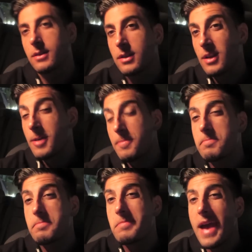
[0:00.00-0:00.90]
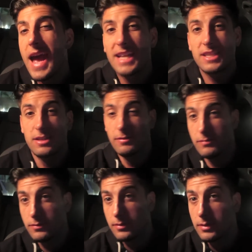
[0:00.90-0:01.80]
the worst. Massive.
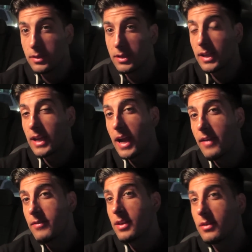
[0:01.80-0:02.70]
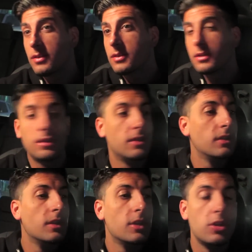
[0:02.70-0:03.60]
Every like, time I've we never, LA, we
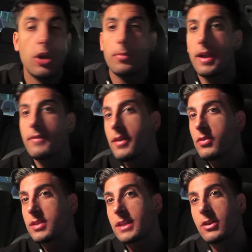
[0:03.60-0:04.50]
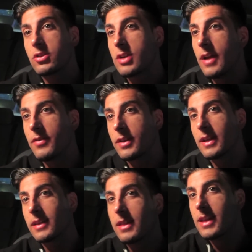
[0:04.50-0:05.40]
talk about No, but I've never seen no traffic like